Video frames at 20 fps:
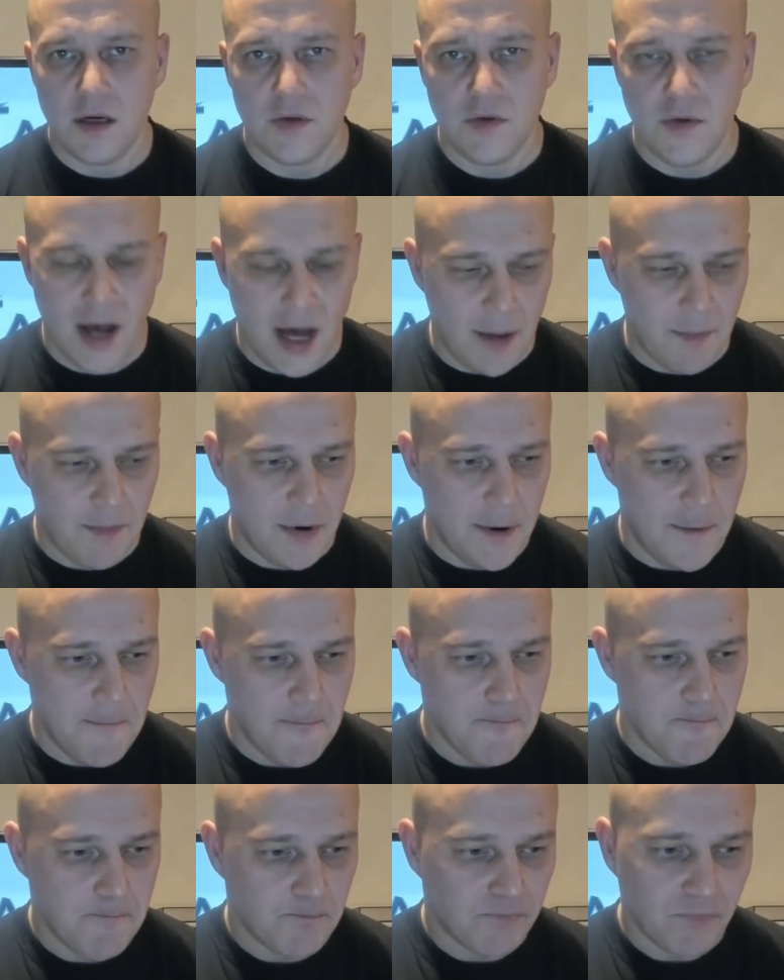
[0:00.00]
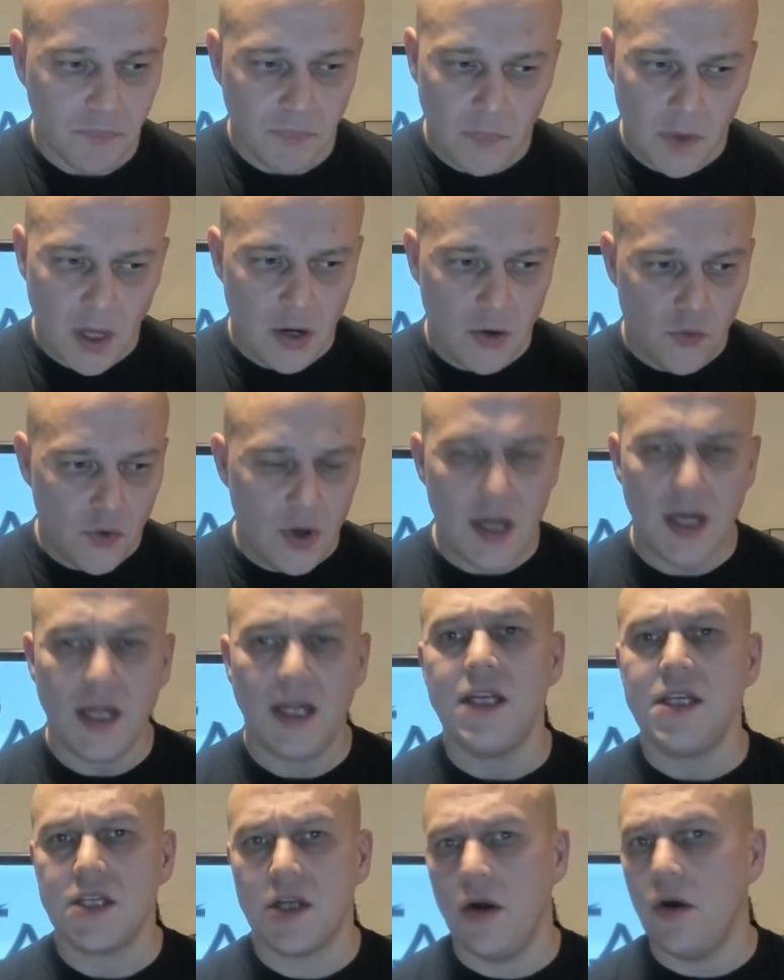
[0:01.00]
to happen. Reading
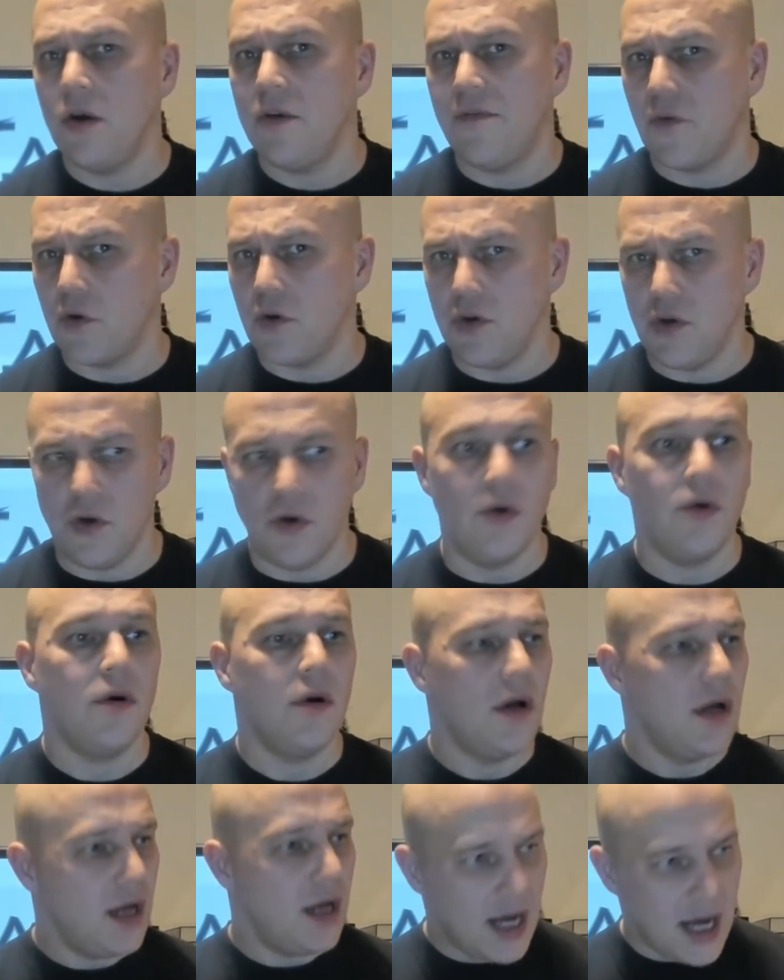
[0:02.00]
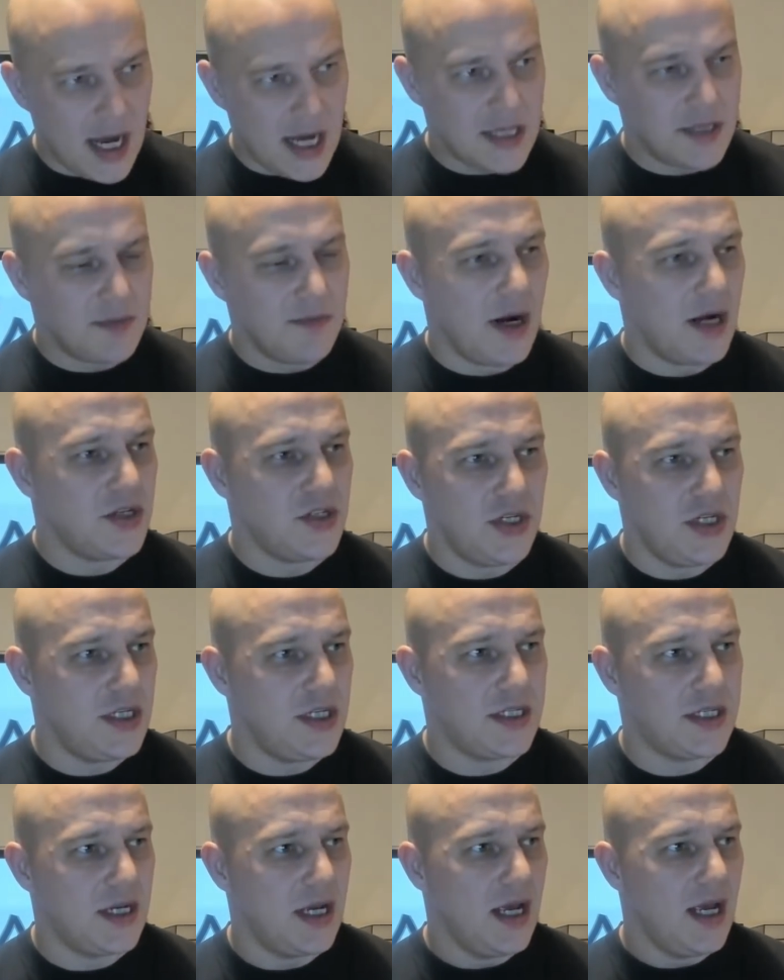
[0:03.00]
is good for you as much
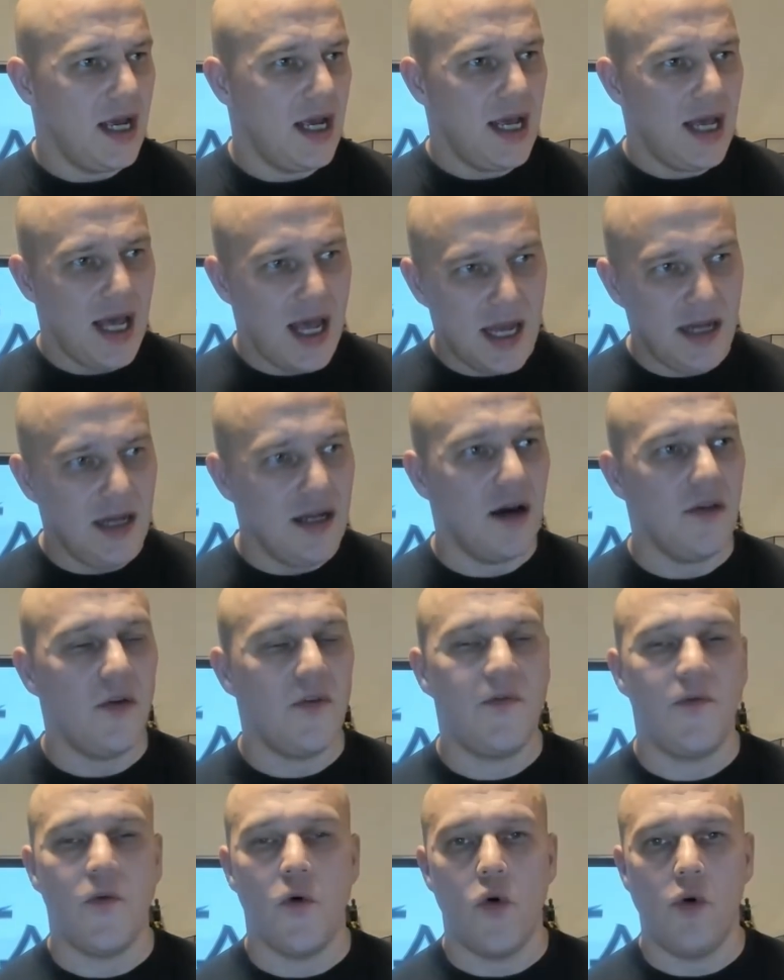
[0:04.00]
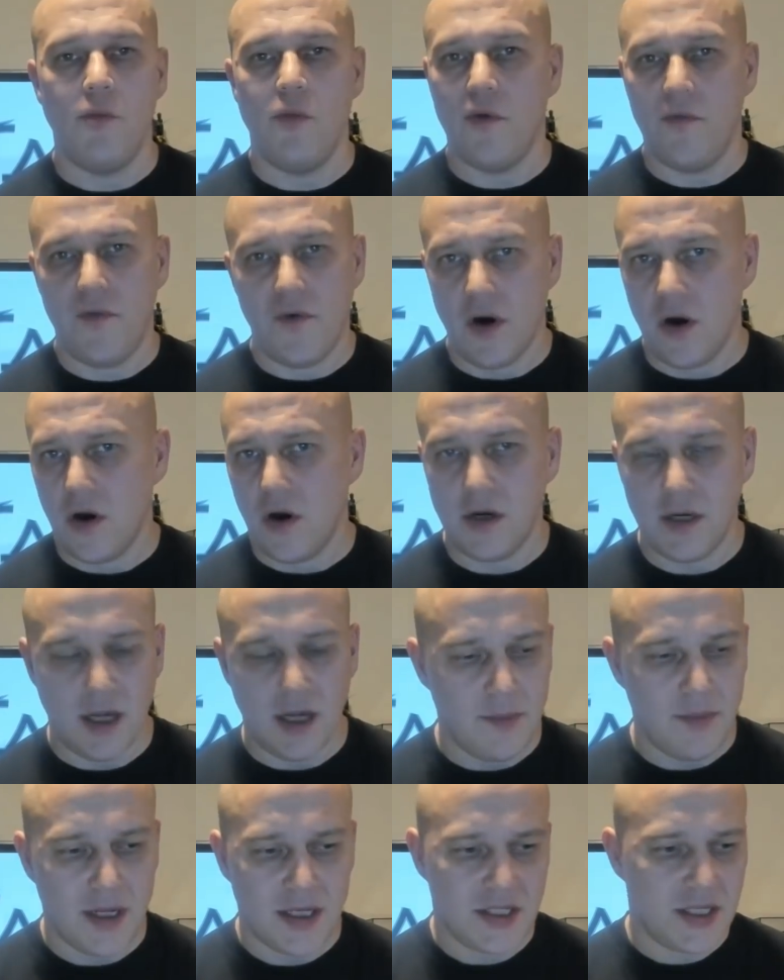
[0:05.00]
as any other form of art.
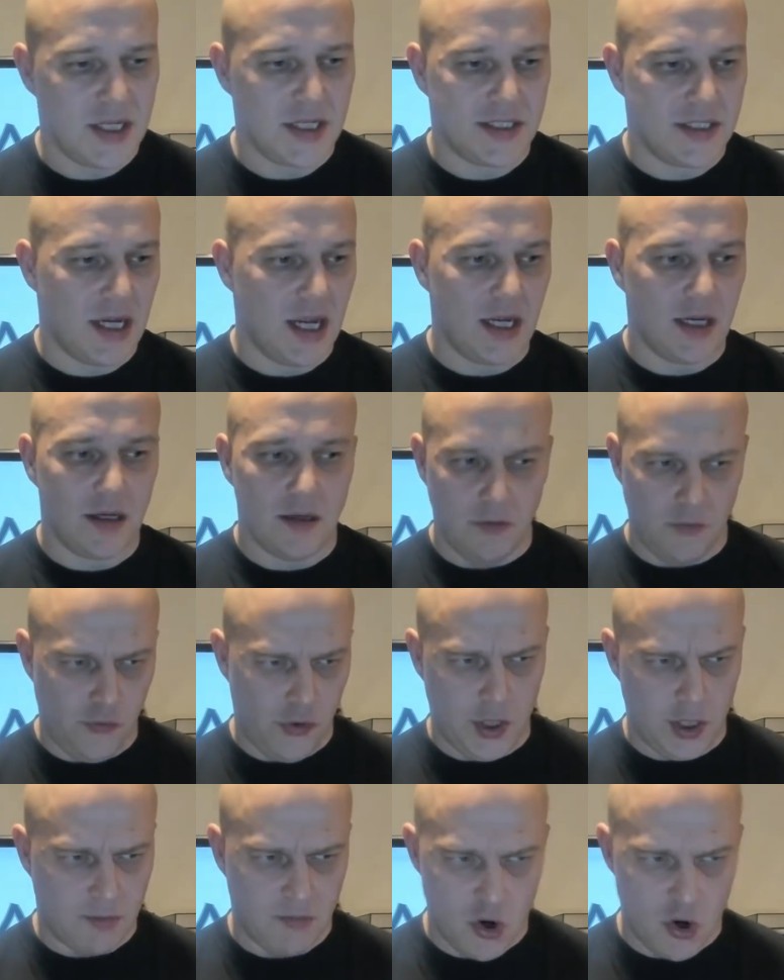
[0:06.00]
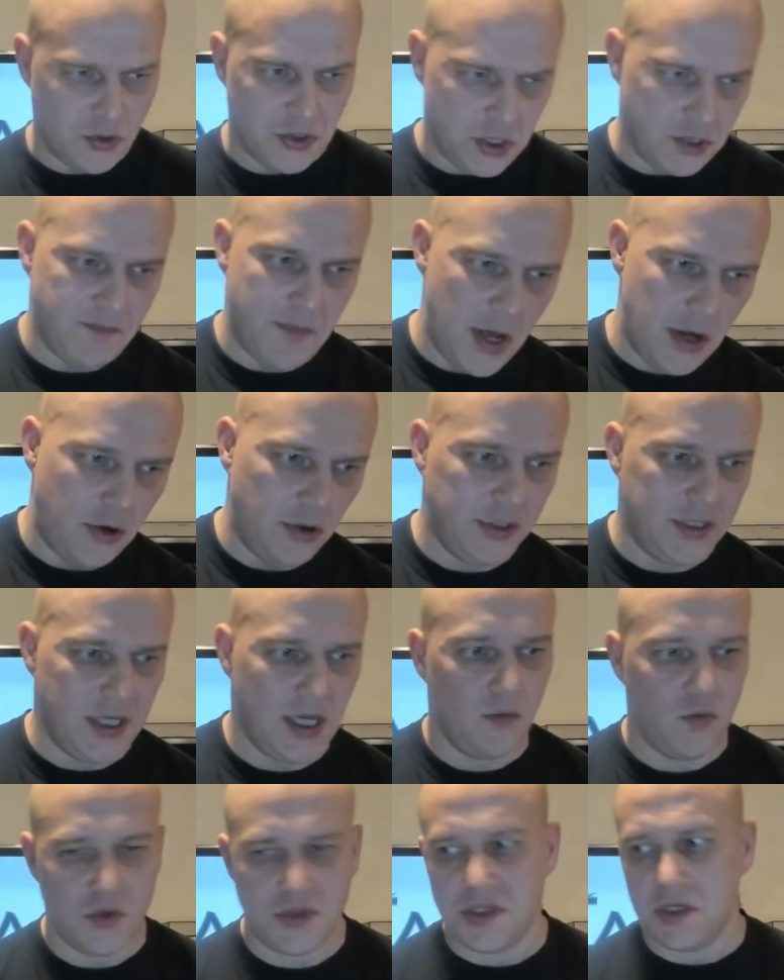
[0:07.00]
I'm not just saying reading books is better
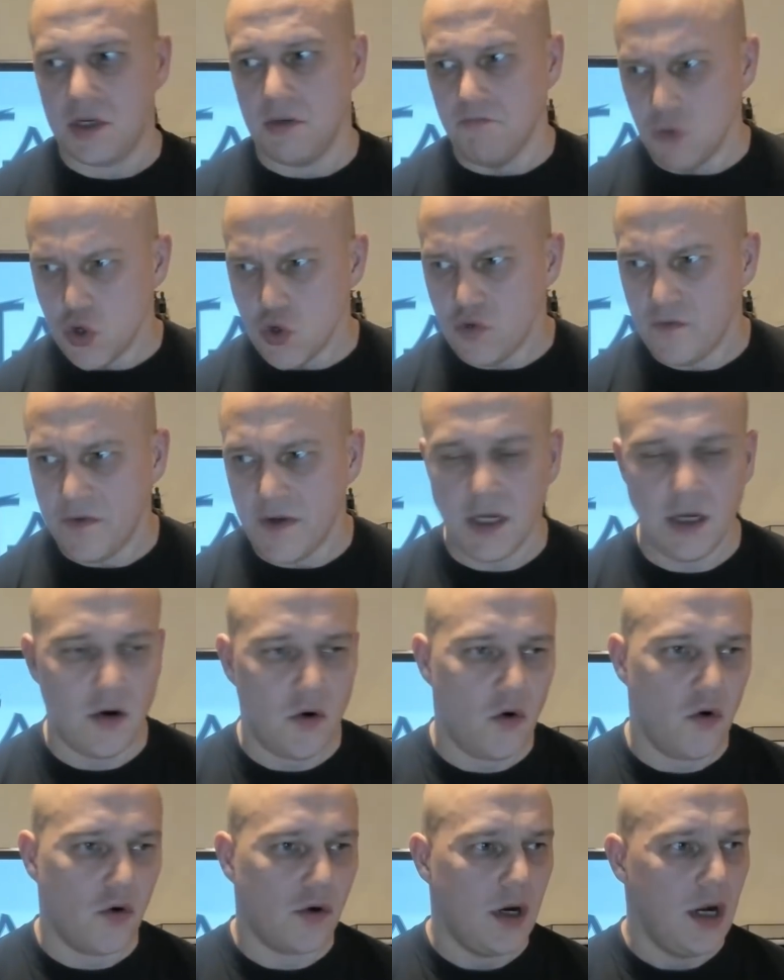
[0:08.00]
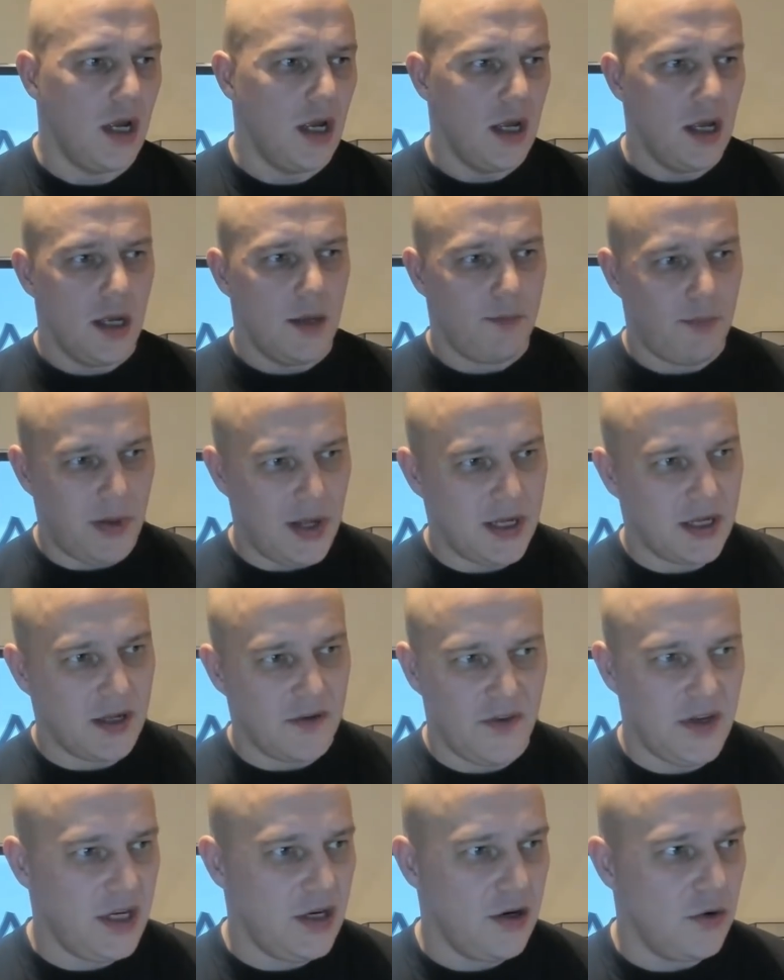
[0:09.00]
than watching a movie or playing a
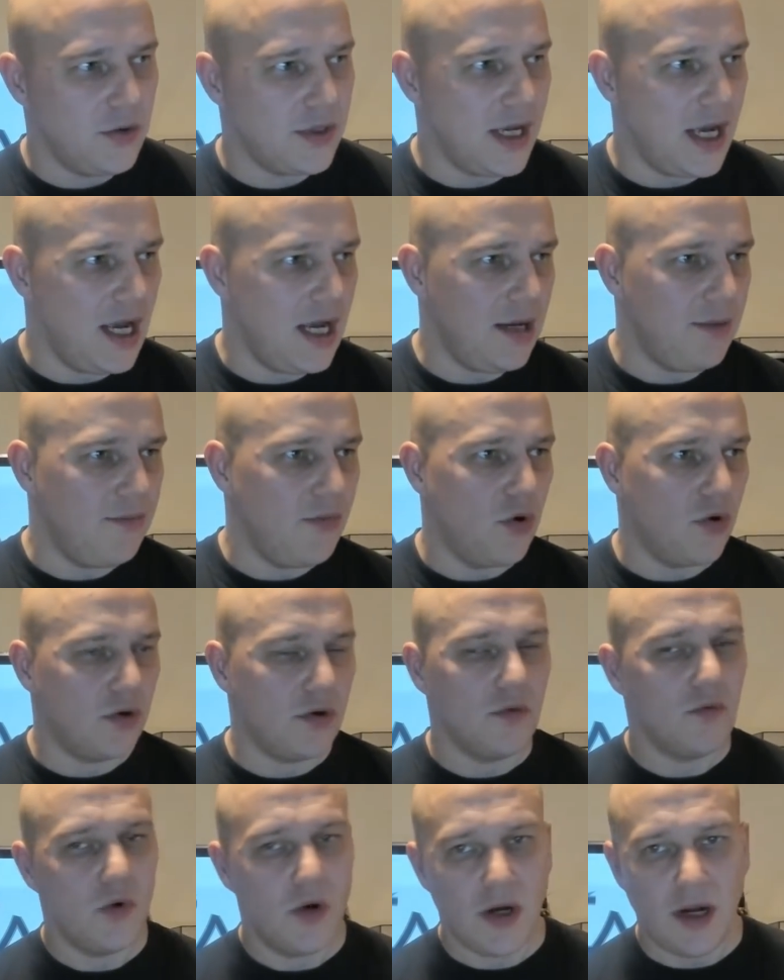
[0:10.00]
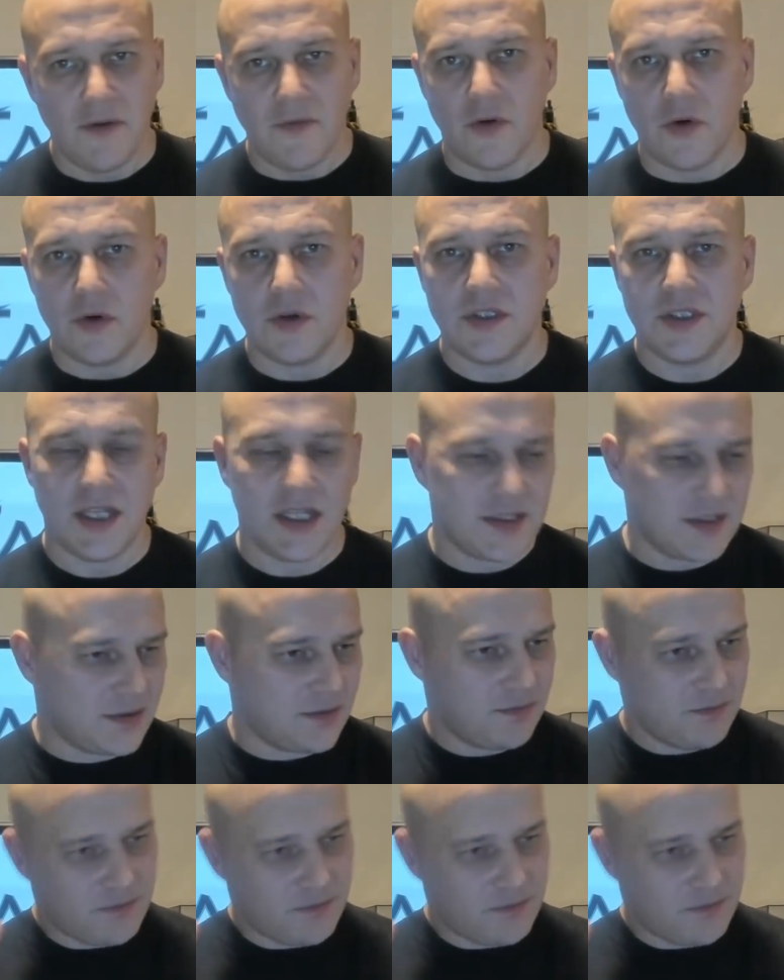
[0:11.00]
video game or whatever. Just